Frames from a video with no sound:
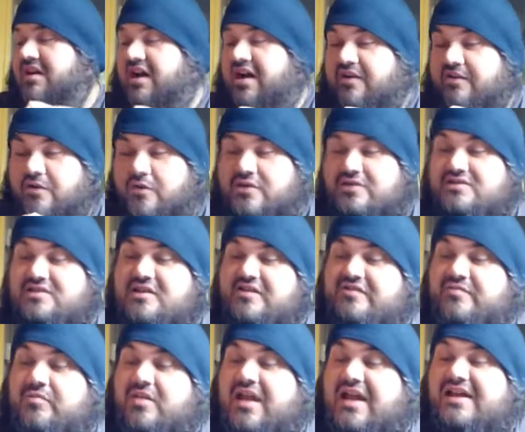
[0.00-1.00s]
I always
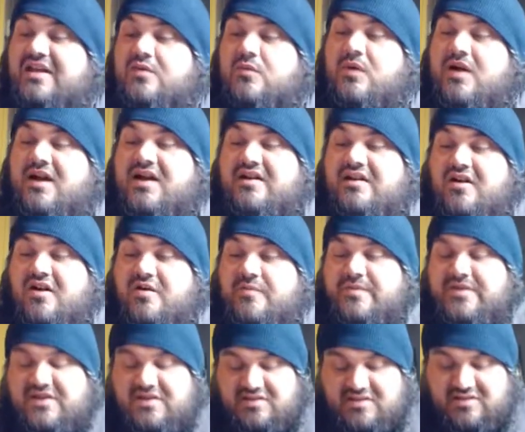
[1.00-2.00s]
loved black and white
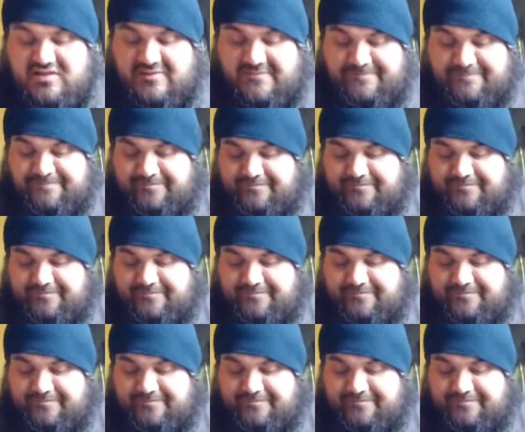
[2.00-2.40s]
comics.